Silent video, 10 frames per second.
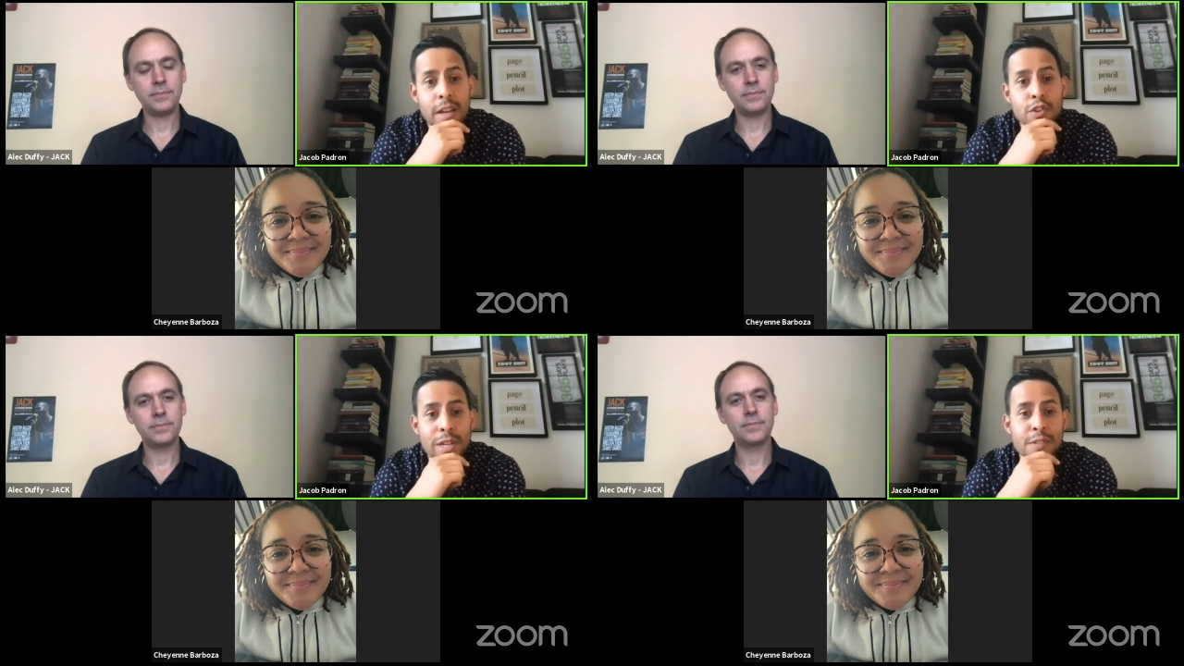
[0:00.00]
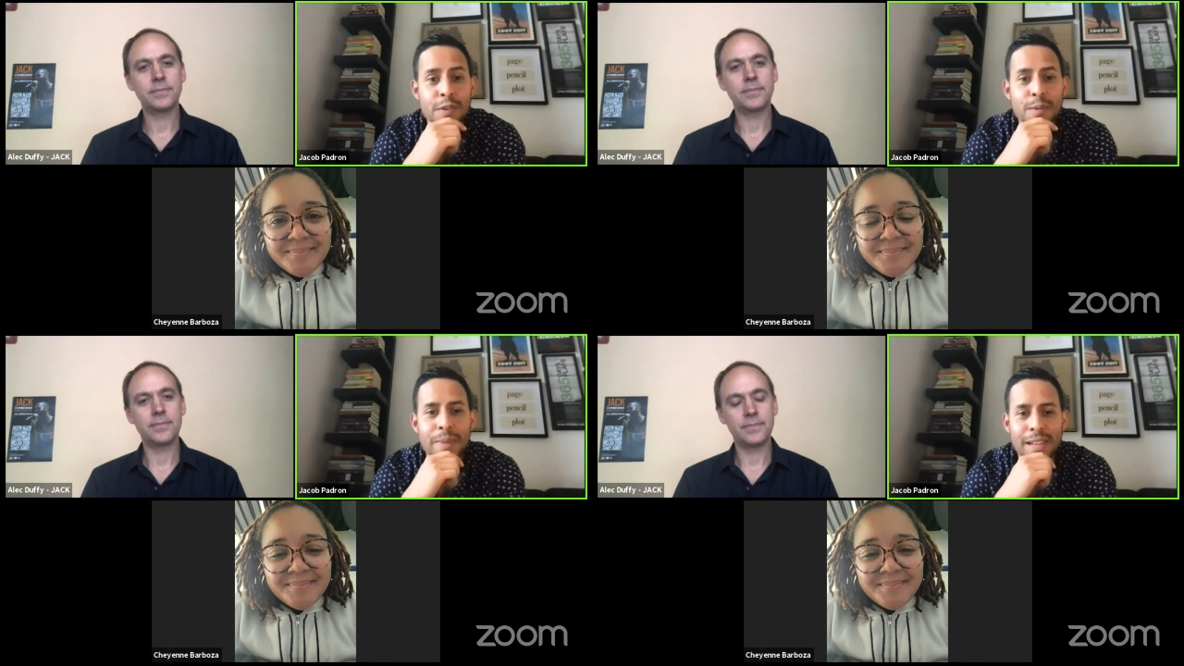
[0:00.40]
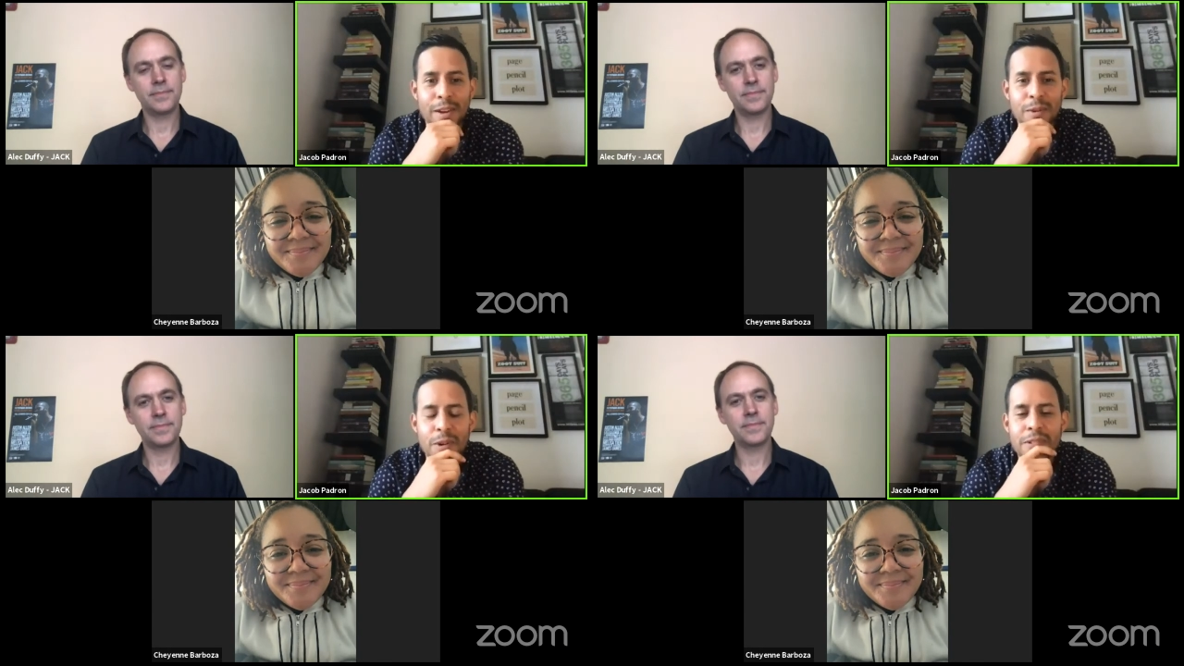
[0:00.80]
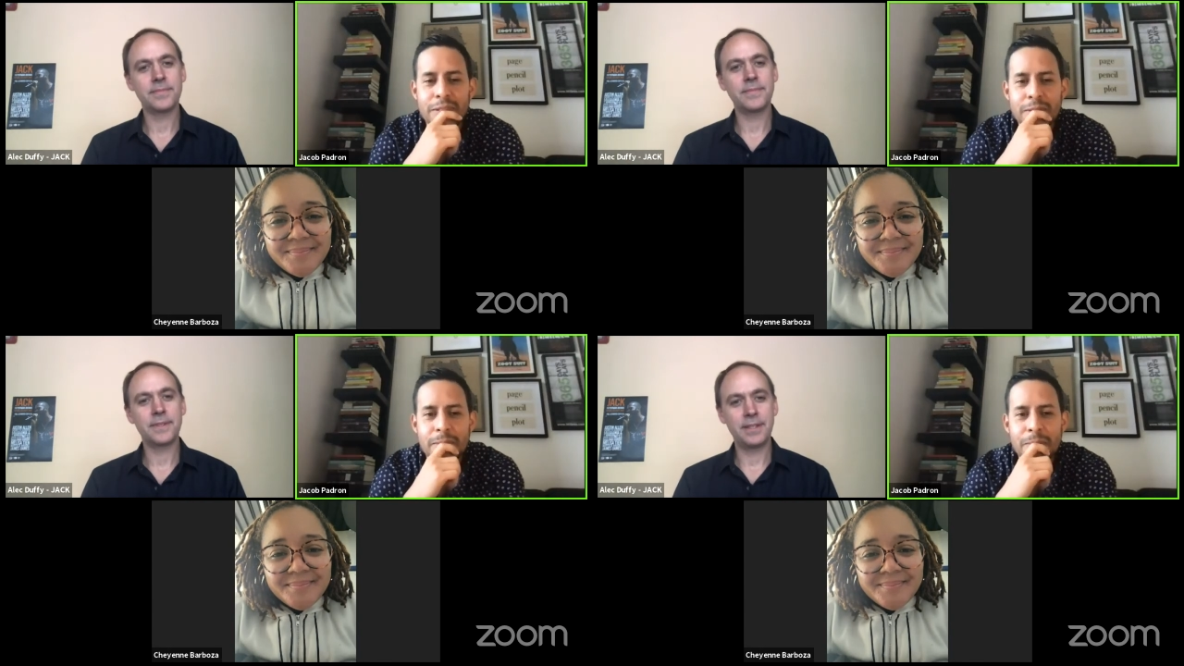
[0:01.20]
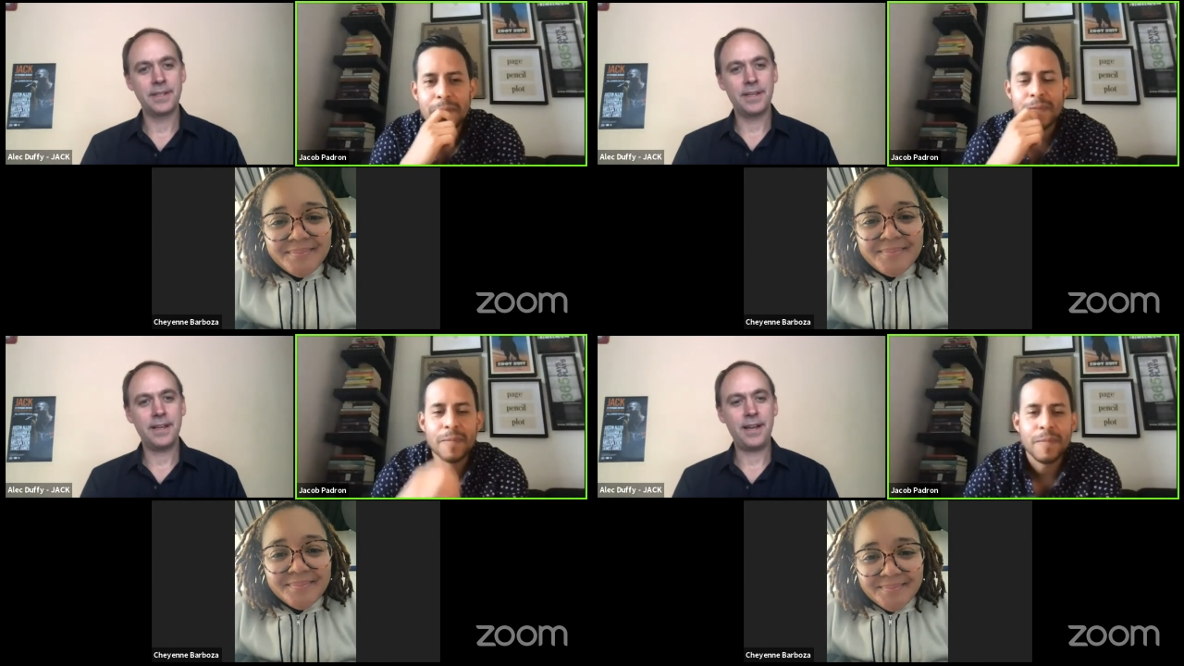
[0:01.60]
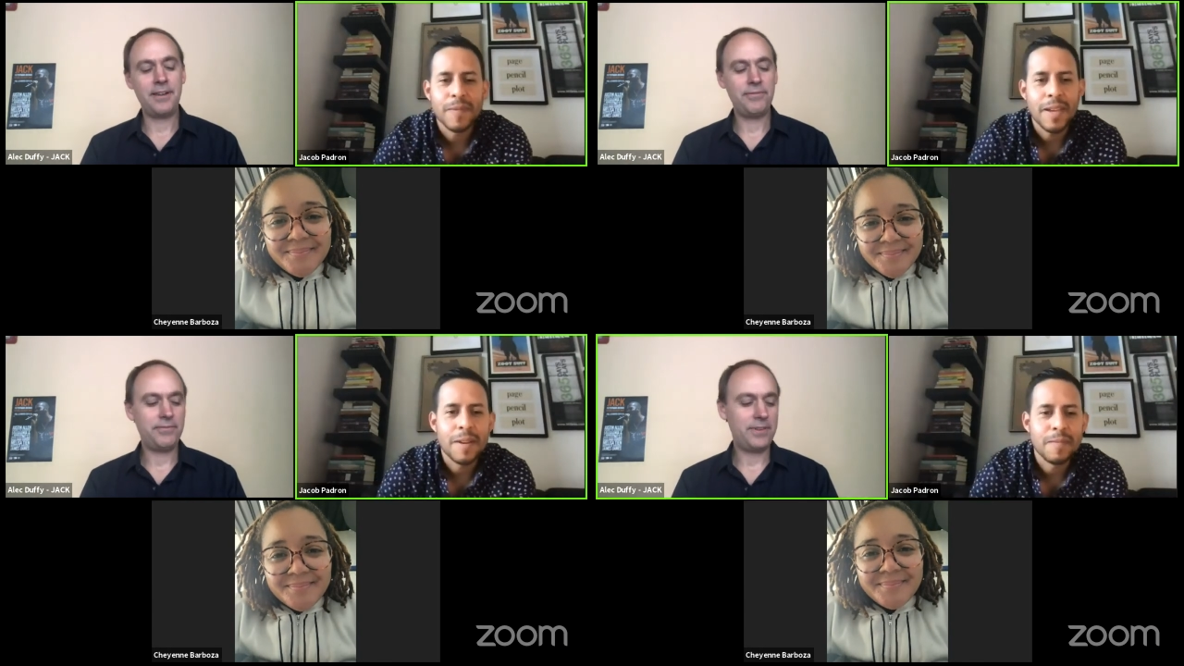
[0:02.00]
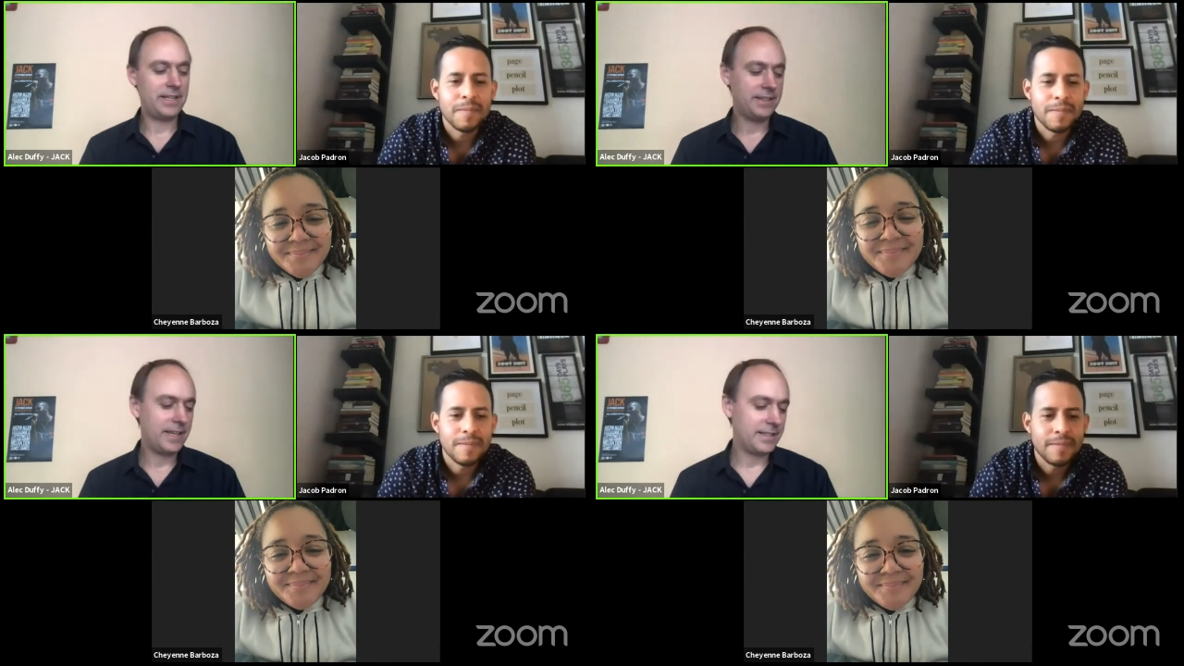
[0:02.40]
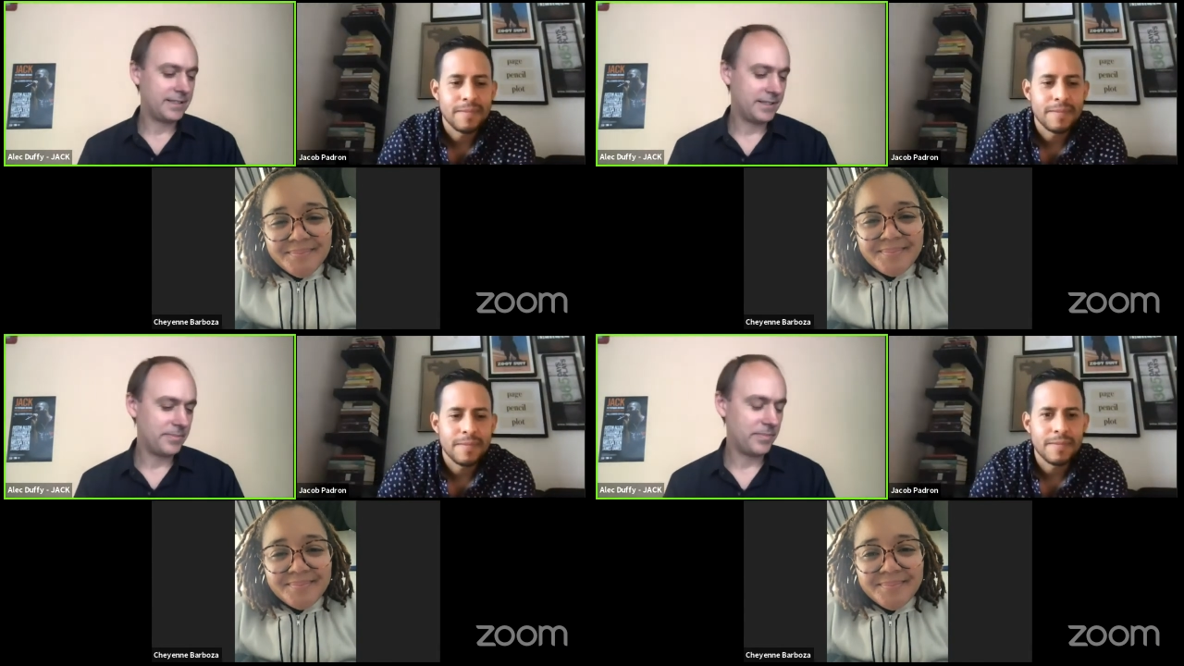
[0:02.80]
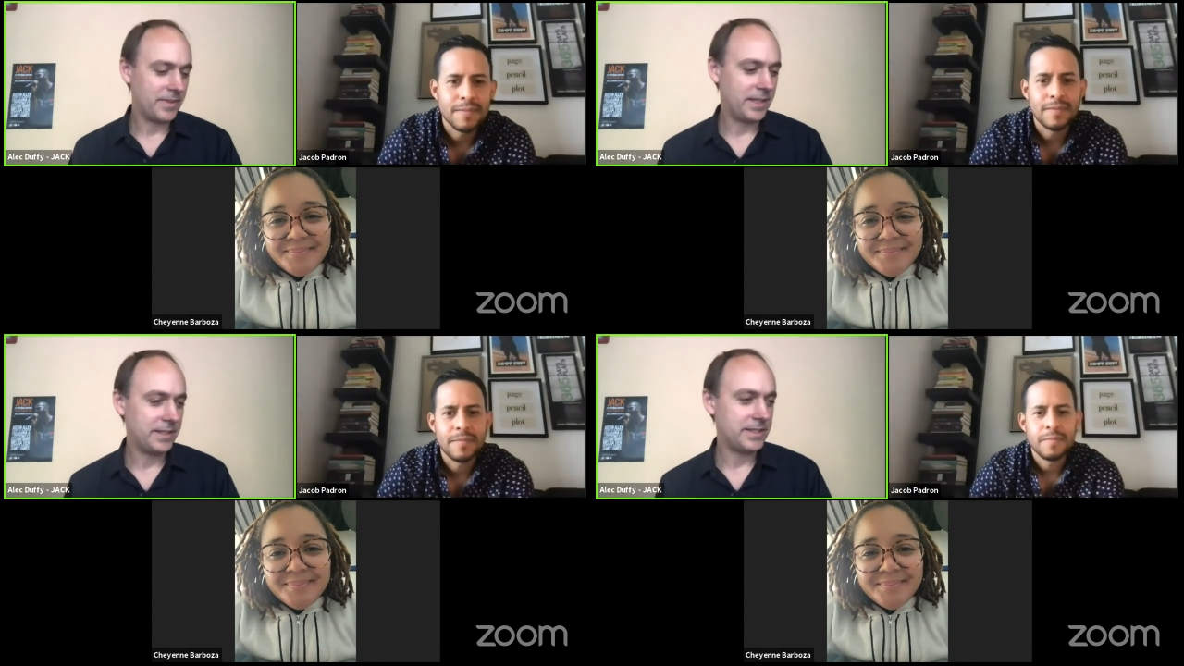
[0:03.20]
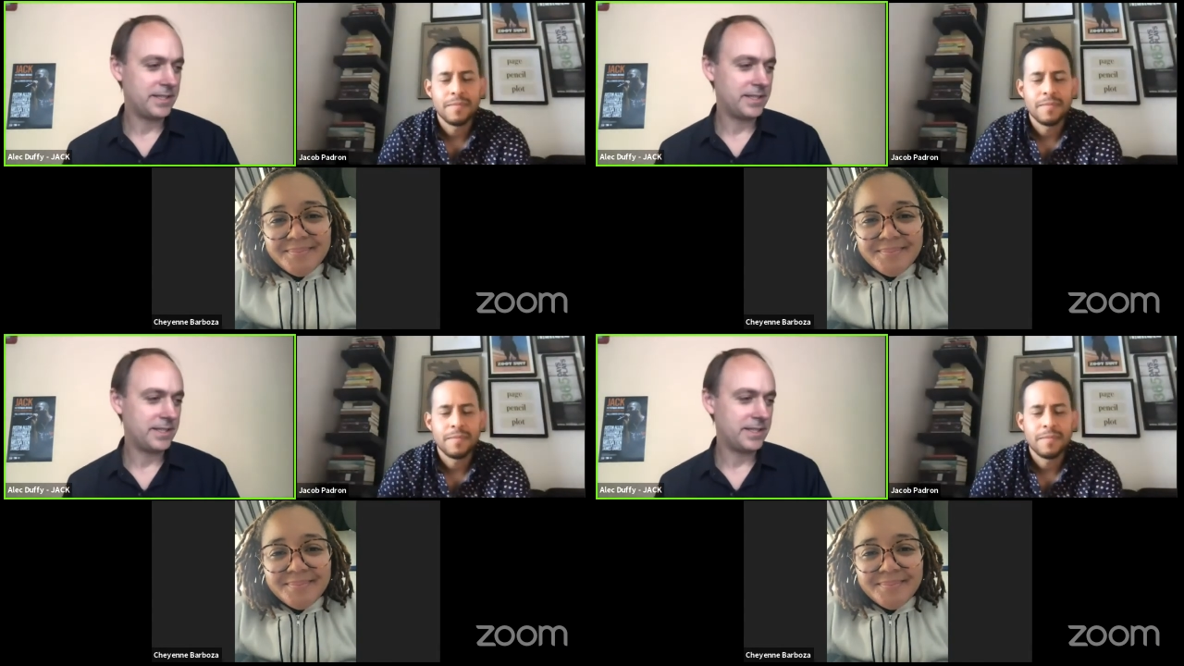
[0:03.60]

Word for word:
Speaker 1: transform at Long Wharf. I
Speaker 2: find that it